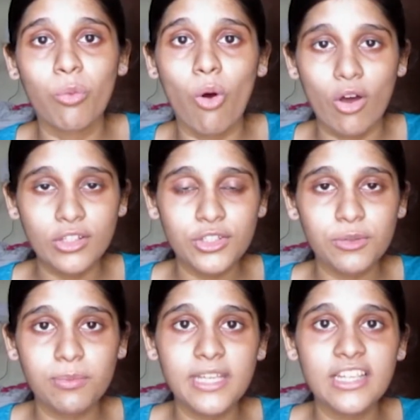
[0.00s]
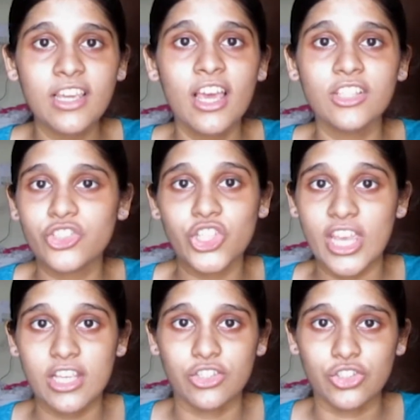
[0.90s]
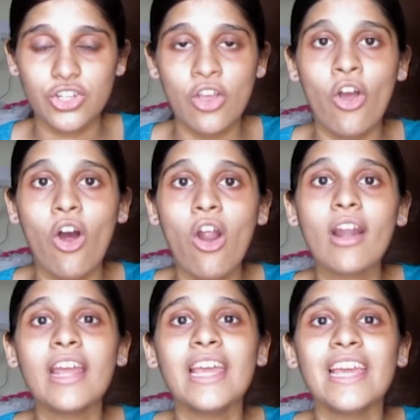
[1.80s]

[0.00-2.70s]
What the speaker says: want to be changed or